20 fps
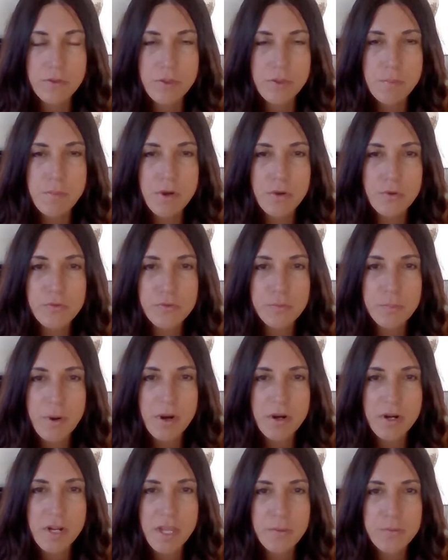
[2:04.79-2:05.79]
the most
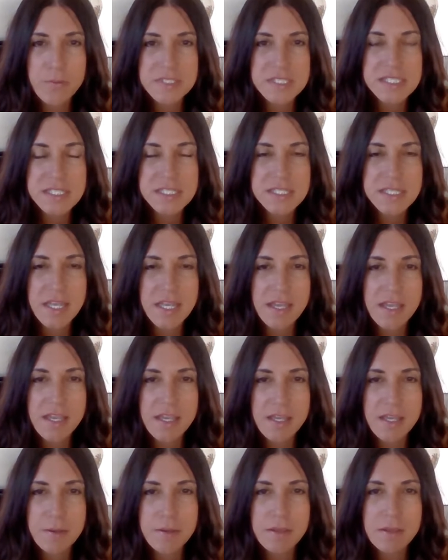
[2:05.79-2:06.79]
part, I would
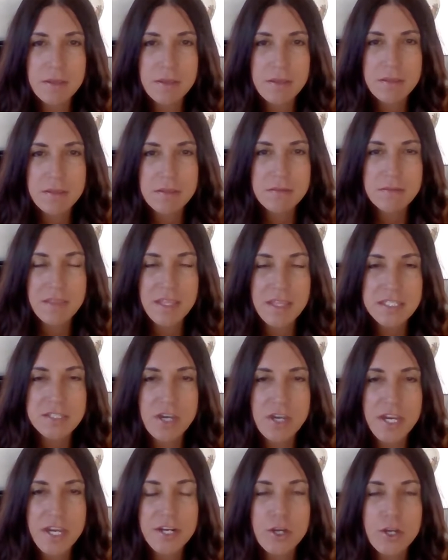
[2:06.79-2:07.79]
say they
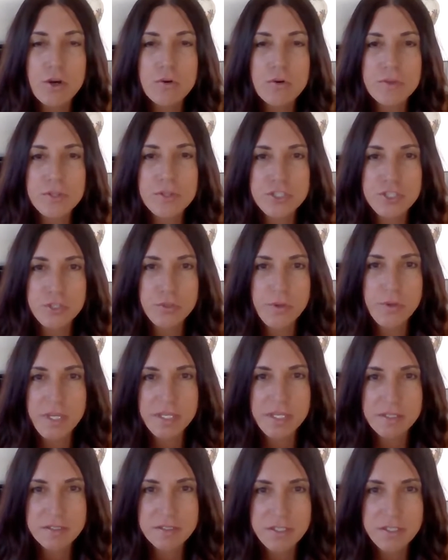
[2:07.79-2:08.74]
try to overdo it.